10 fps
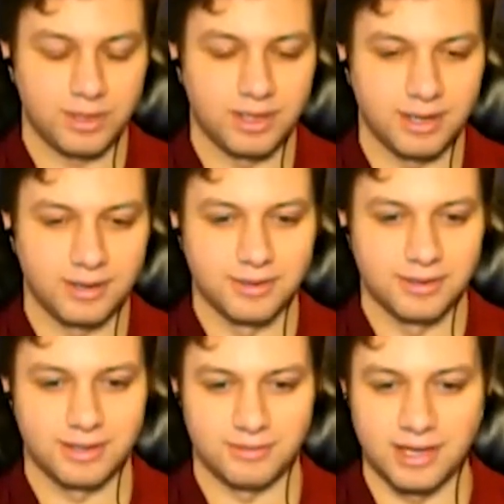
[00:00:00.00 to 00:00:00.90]
the
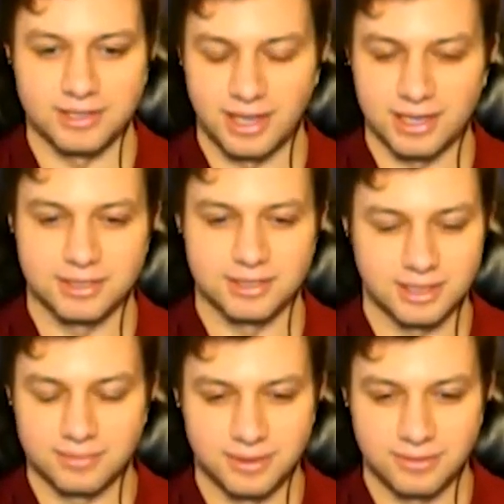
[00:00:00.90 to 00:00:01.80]
irrational action is
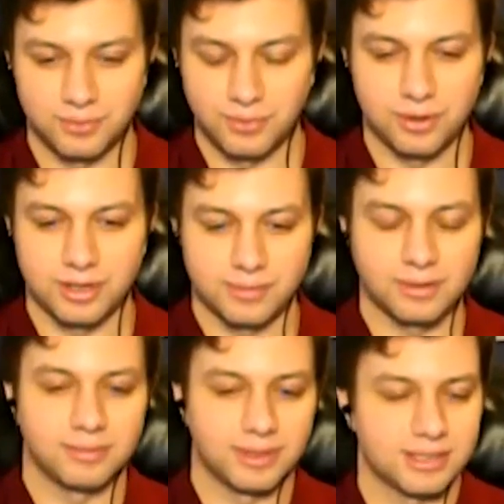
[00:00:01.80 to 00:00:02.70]
going to be rewarded
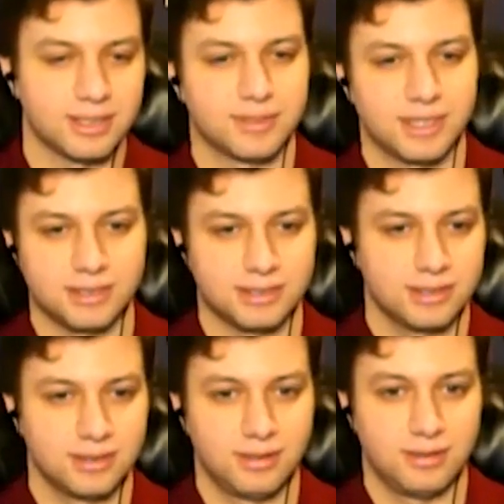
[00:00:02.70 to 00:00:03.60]
probably in some sense.
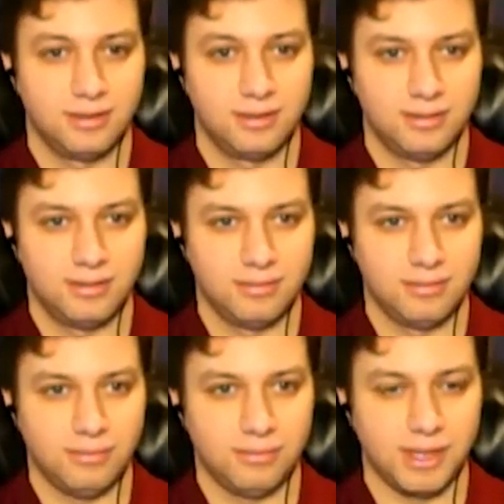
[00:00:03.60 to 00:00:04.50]

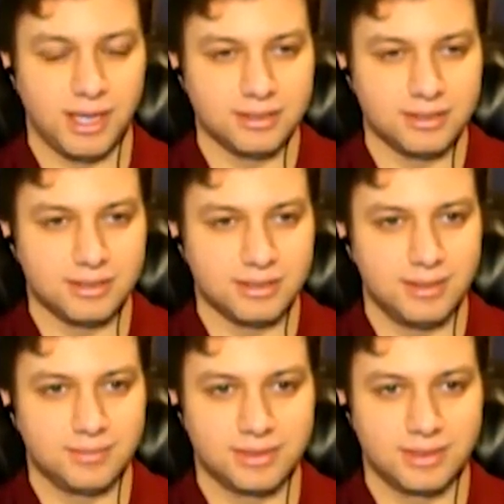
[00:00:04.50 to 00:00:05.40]
That just
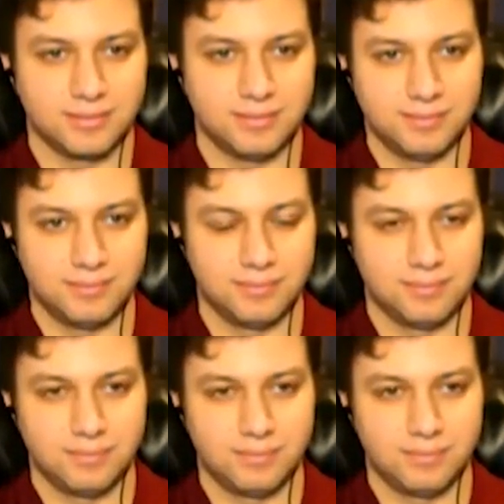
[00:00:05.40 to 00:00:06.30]
seems to
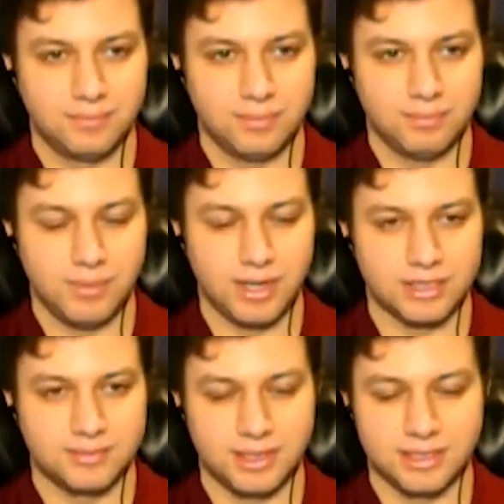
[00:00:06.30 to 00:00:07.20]

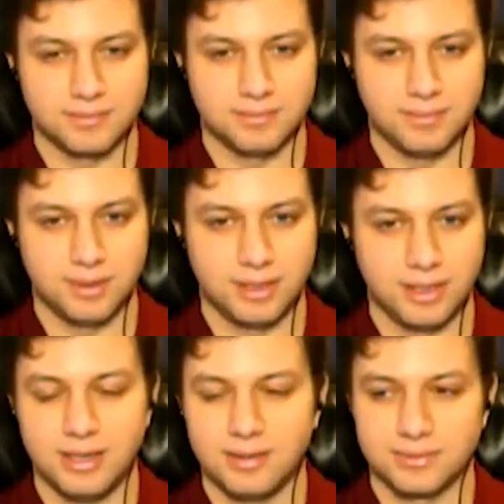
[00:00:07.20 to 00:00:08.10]
maximize my
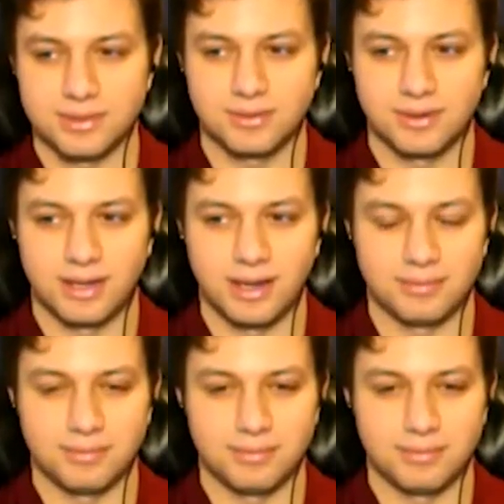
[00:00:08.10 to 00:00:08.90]
aims, right? I,